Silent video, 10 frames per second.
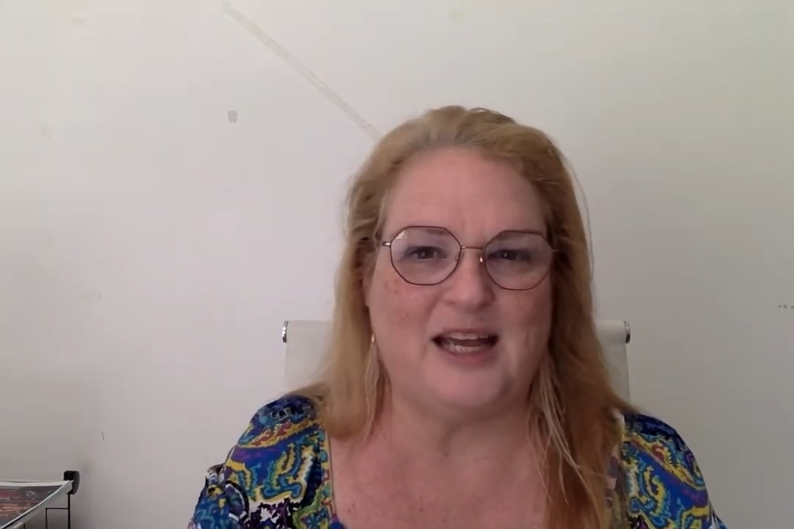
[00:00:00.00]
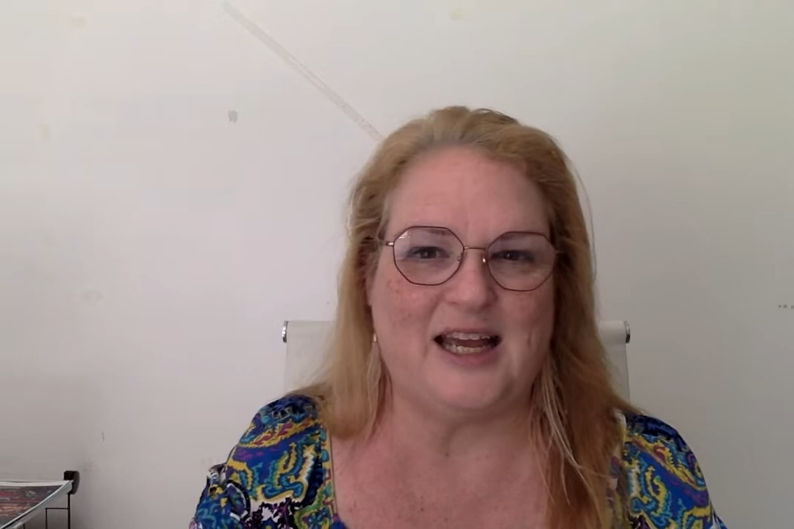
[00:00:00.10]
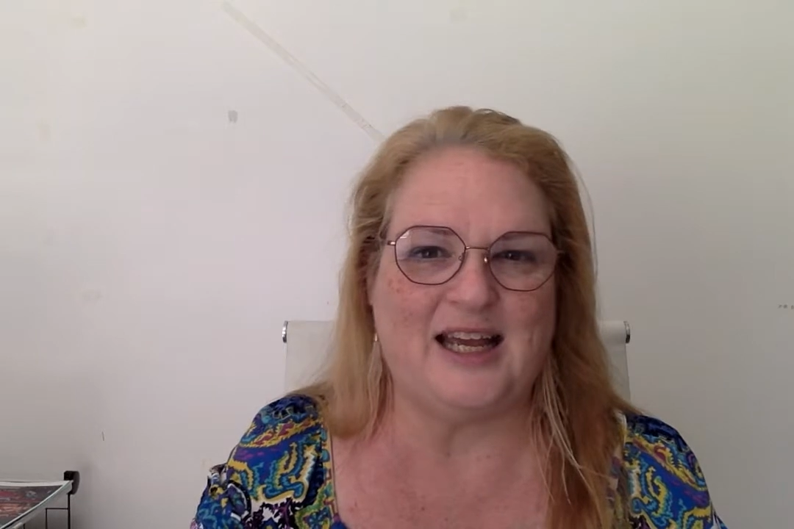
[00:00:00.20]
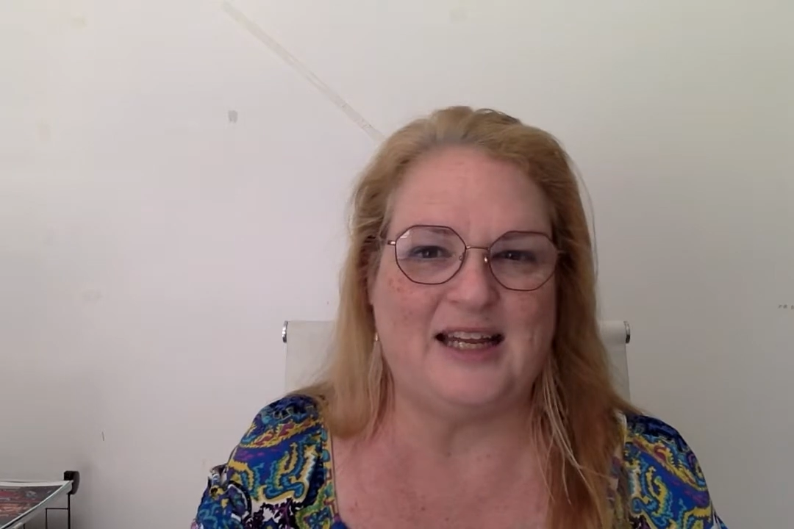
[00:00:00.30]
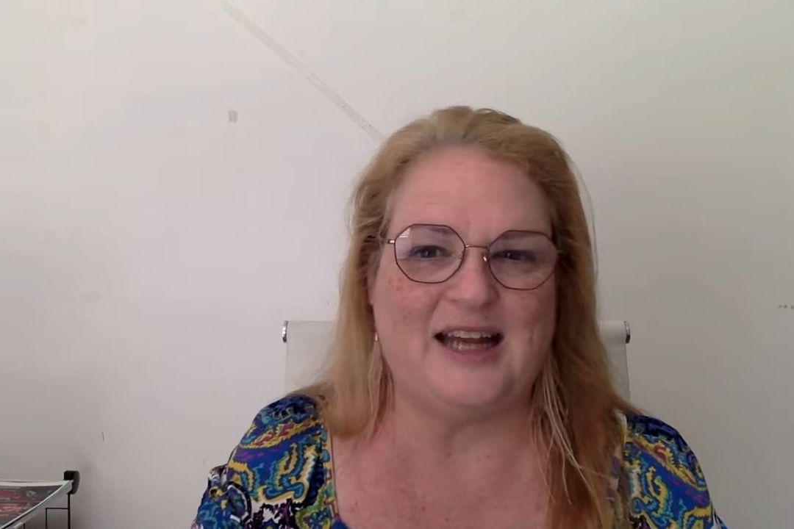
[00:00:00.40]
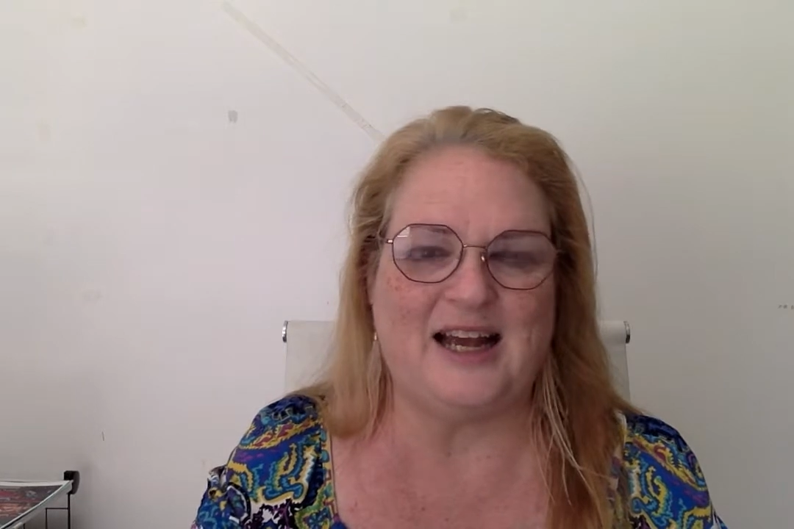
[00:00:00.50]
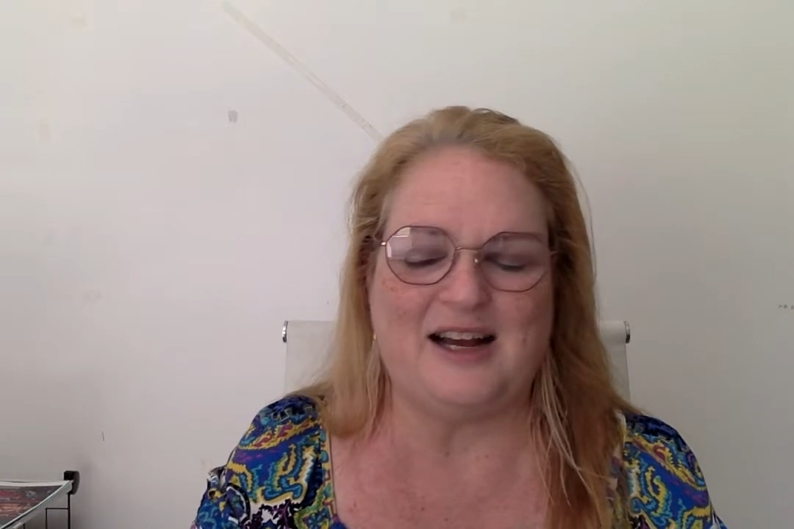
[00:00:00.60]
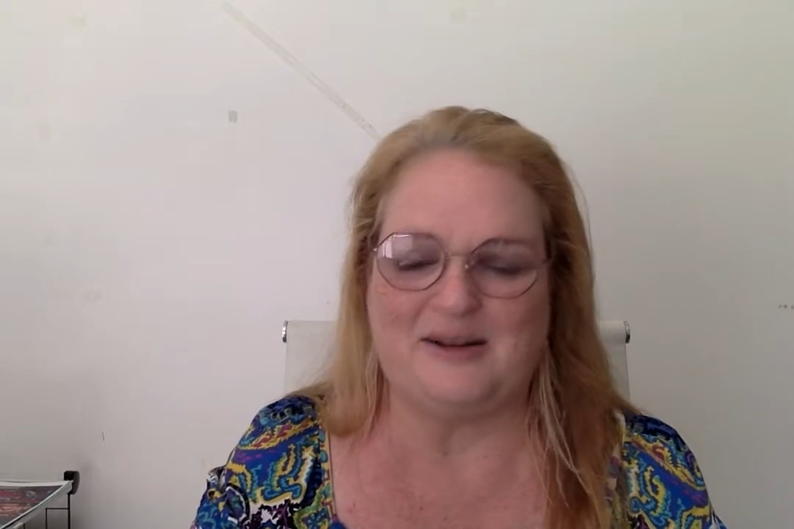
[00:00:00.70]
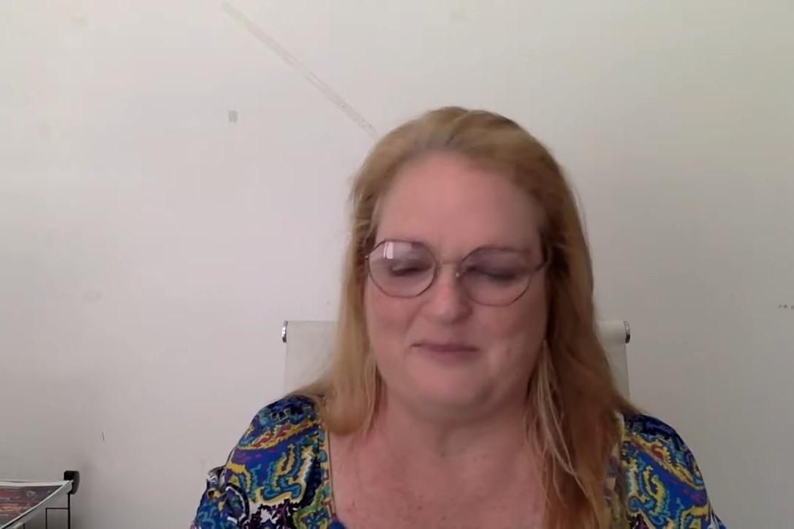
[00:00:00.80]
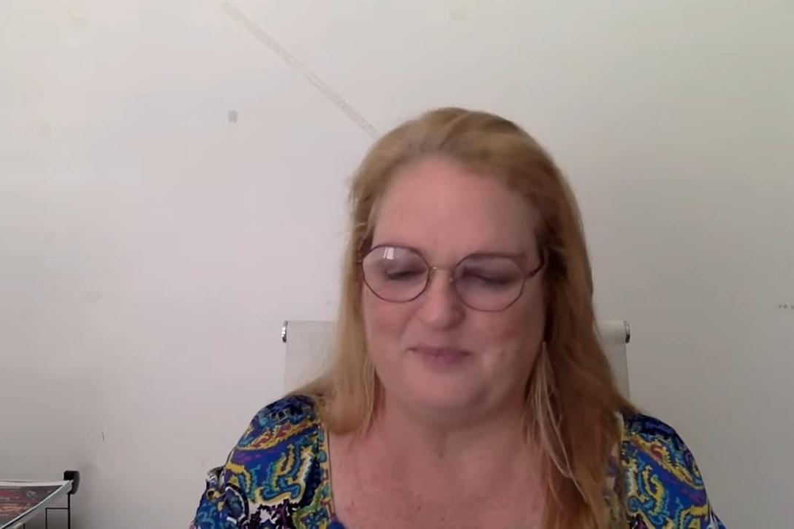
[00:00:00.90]
And
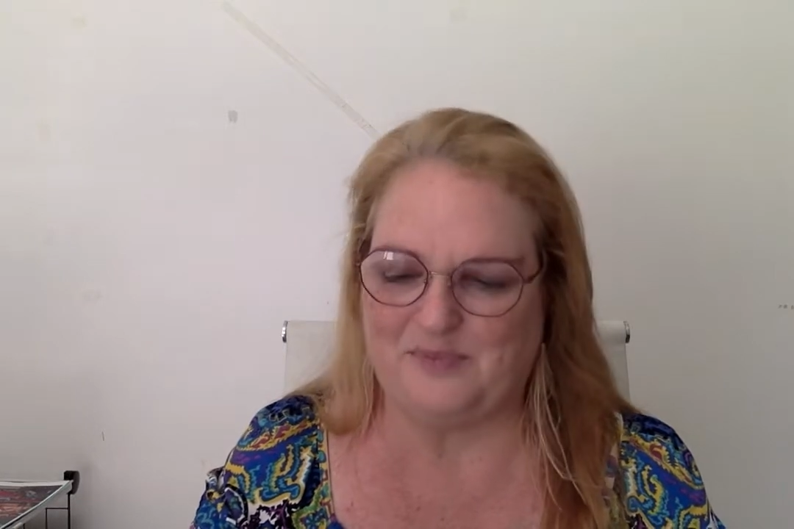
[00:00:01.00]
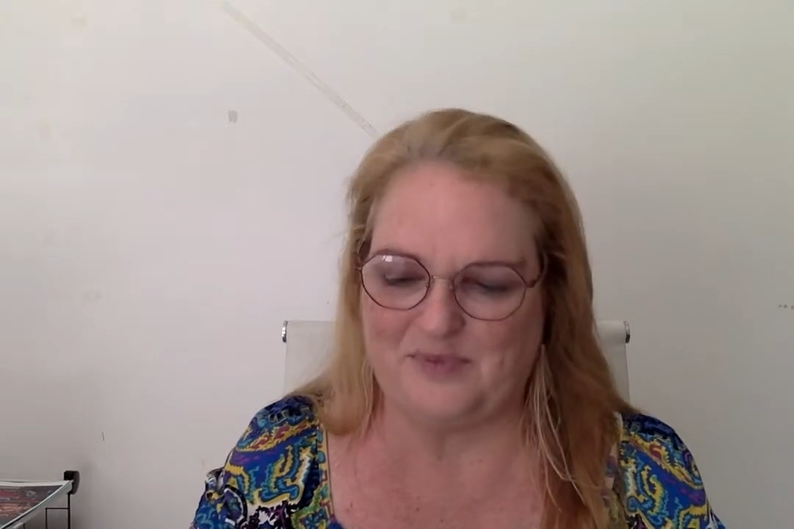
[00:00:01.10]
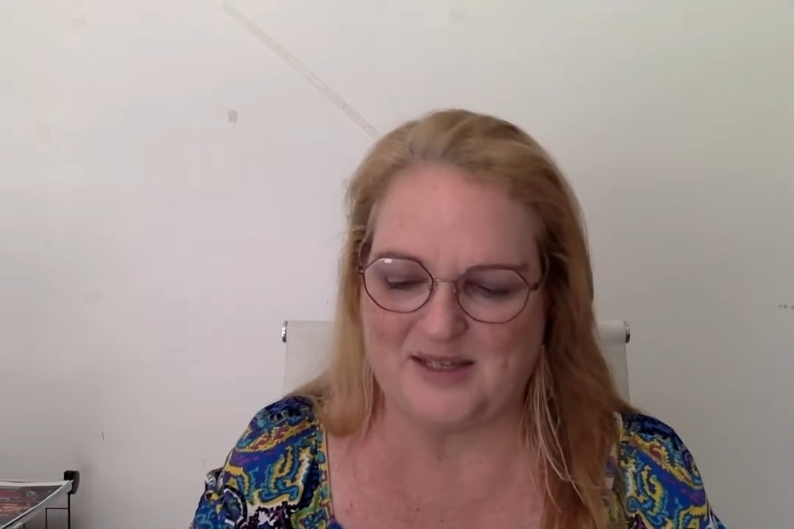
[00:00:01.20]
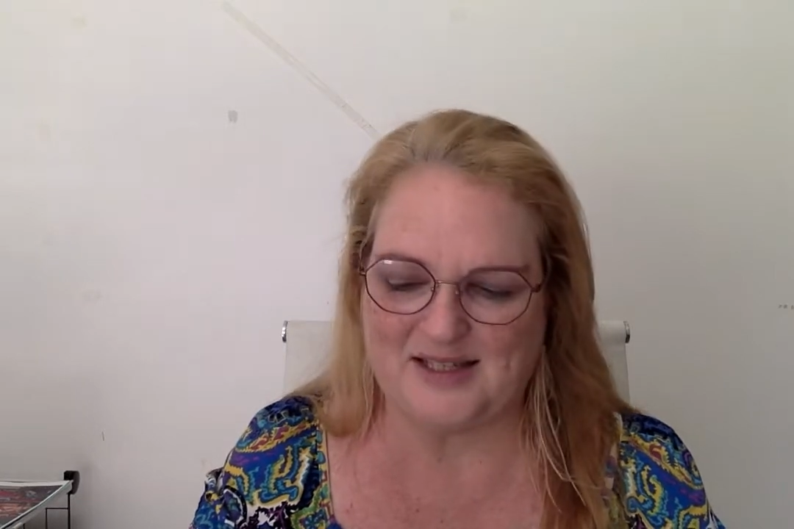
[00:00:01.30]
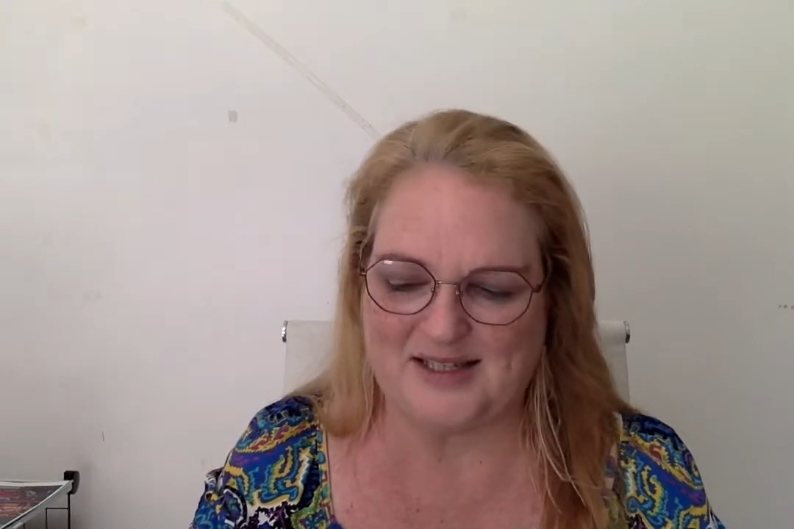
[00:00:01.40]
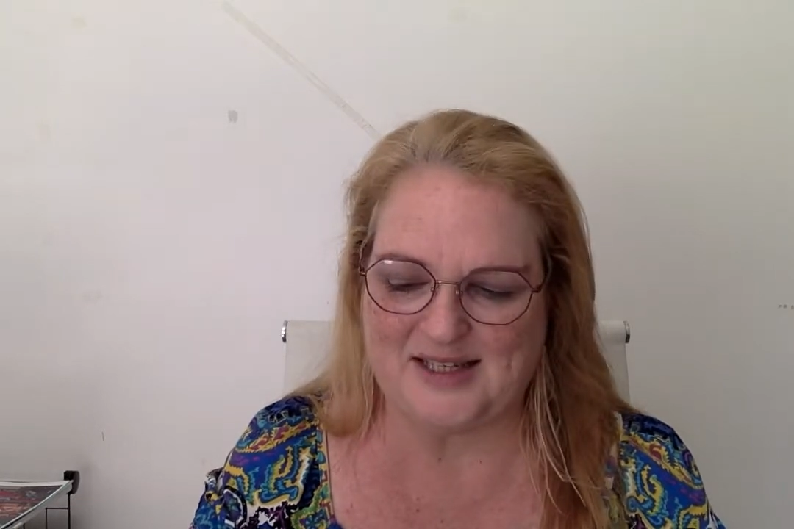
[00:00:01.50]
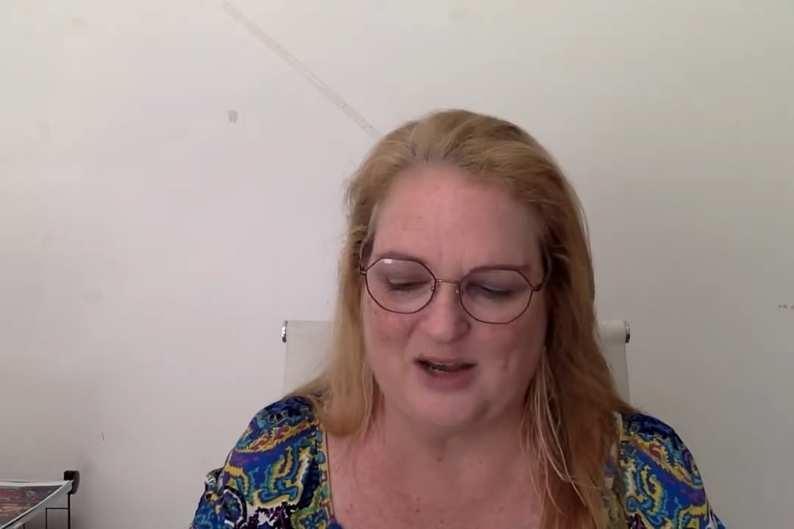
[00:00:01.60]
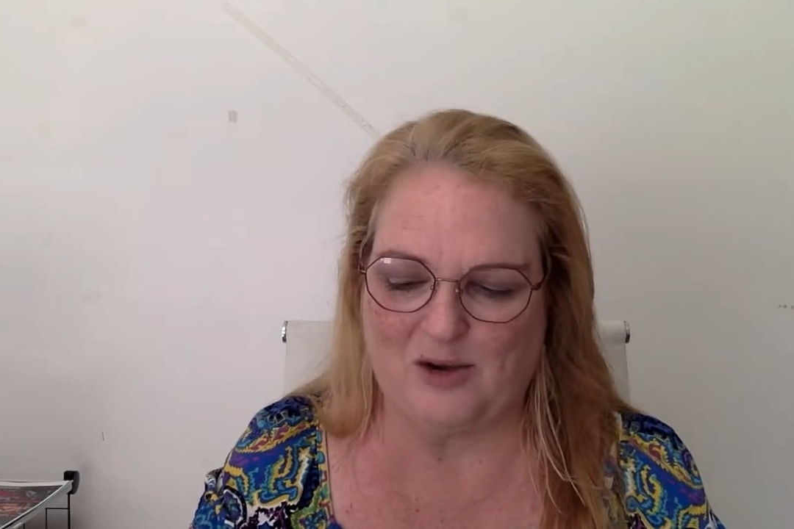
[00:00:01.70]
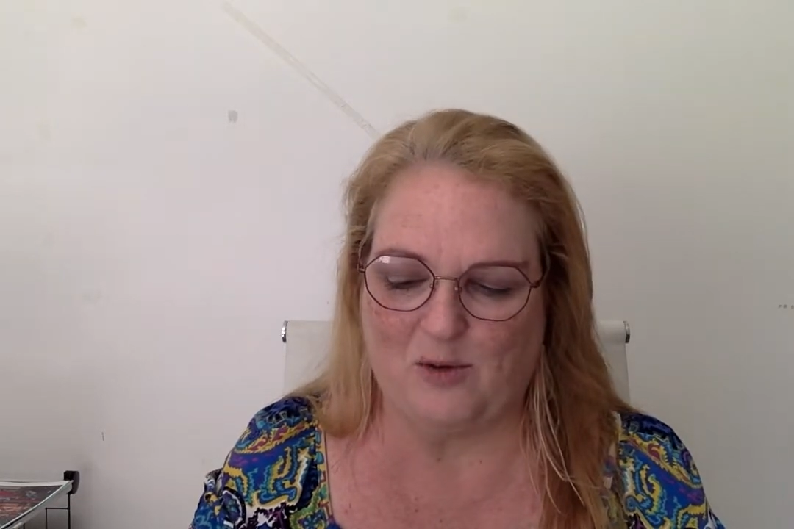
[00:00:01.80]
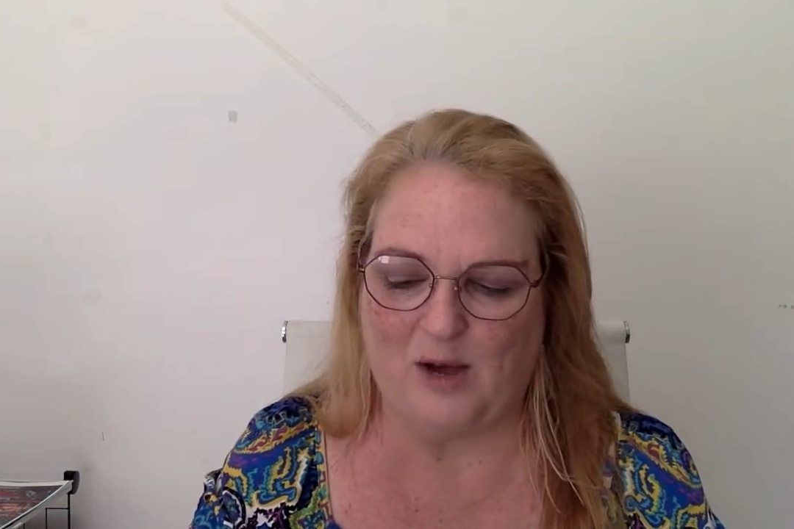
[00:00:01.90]

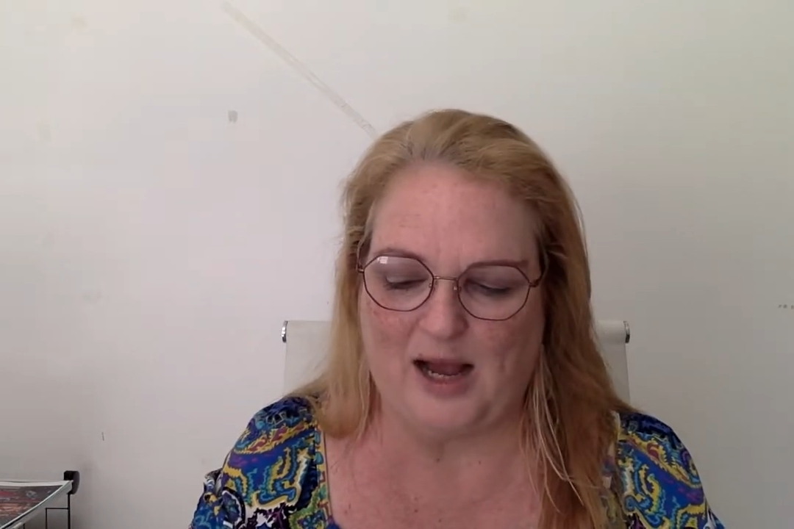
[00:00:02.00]
so